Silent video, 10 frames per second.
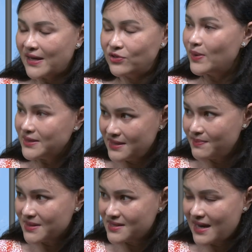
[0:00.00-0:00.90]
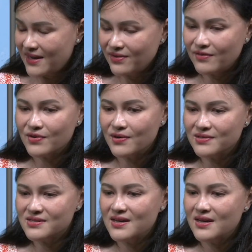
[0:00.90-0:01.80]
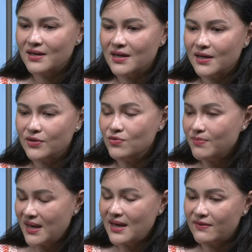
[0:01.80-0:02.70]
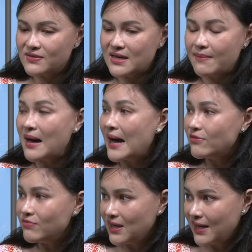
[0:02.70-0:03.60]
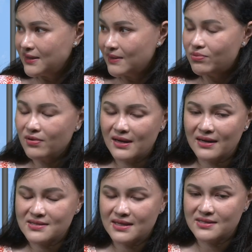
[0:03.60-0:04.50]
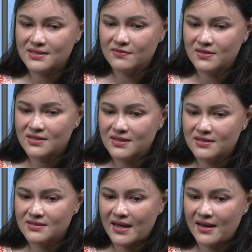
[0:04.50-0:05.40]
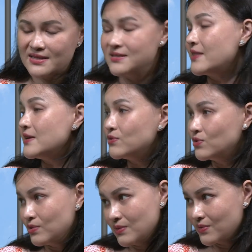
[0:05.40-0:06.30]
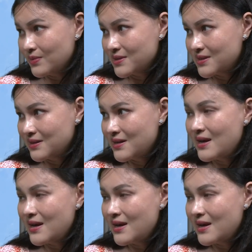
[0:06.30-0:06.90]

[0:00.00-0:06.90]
that 20%, of course, you may have some unrelated products and services that has nothing to do with water.